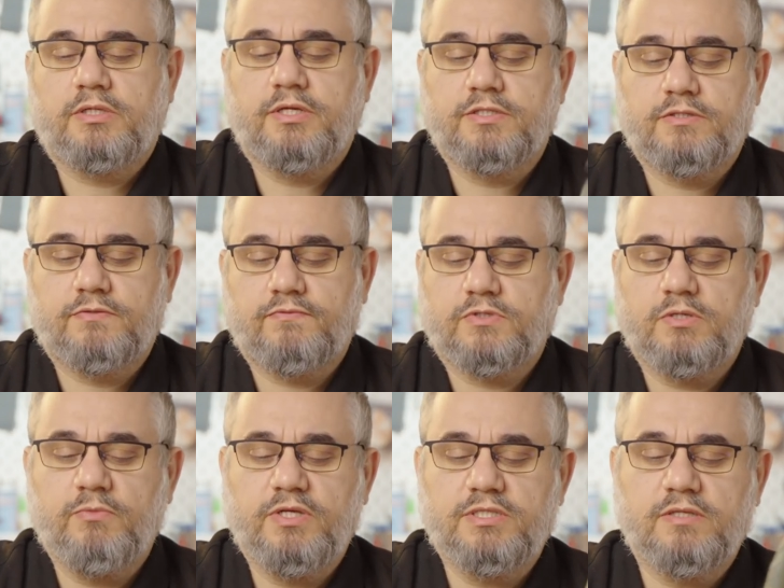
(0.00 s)
because for
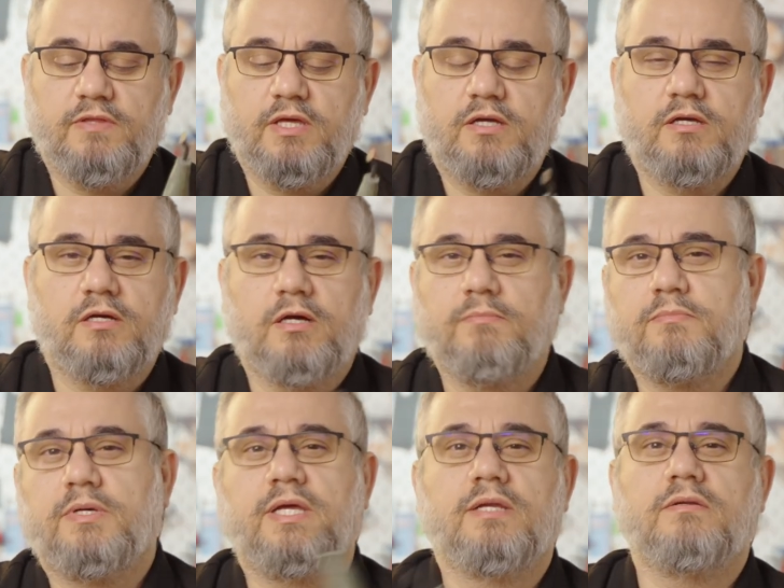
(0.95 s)
some reason they
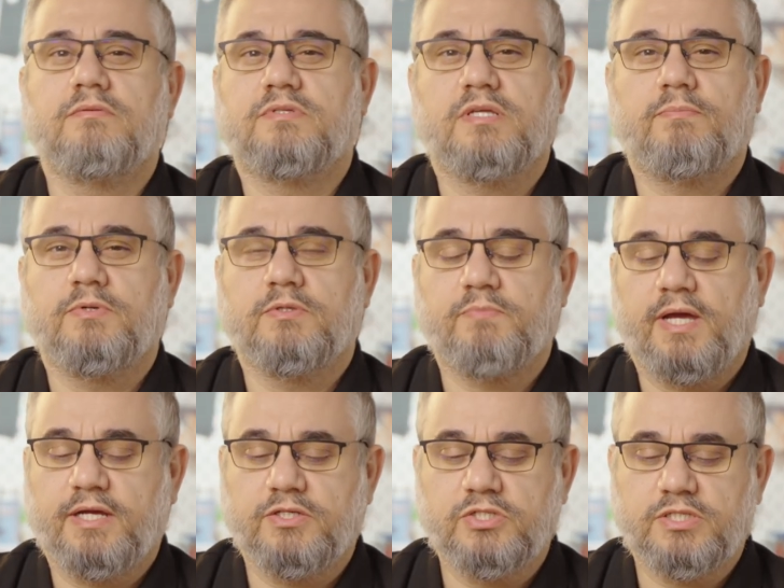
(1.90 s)
come in separate
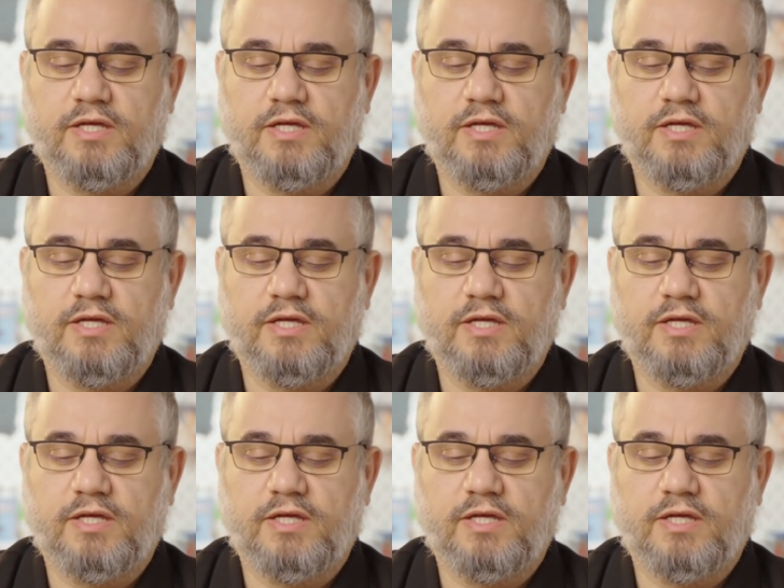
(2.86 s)
packages.